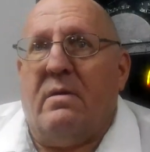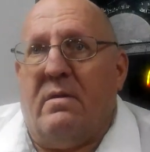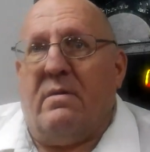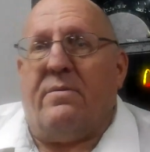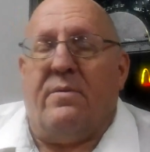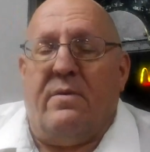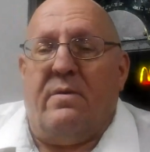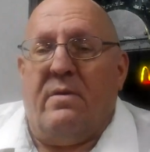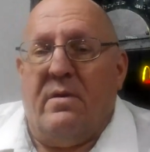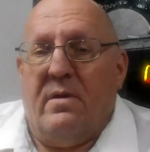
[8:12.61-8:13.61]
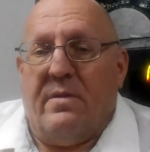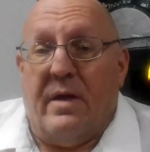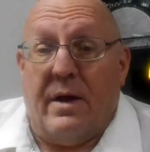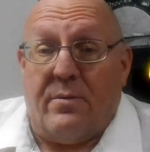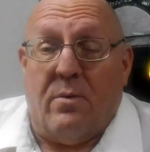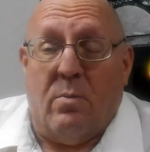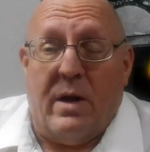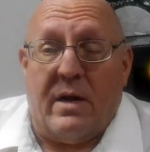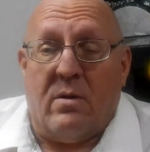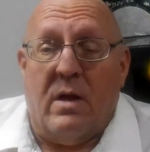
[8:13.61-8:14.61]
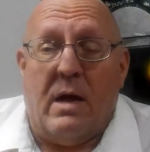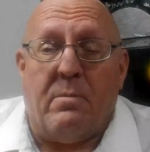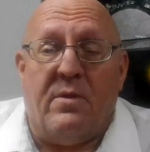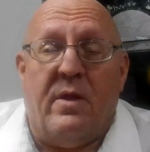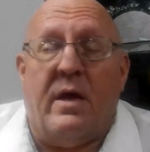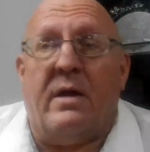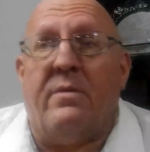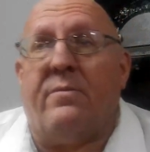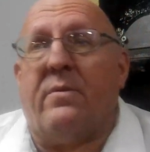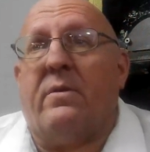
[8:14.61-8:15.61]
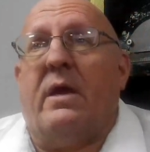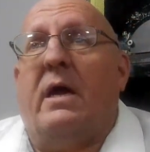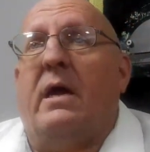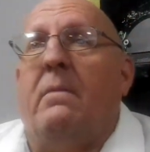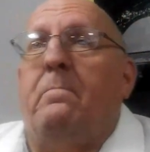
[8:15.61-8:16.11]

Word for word: So the actual wedding will happen then. So yay.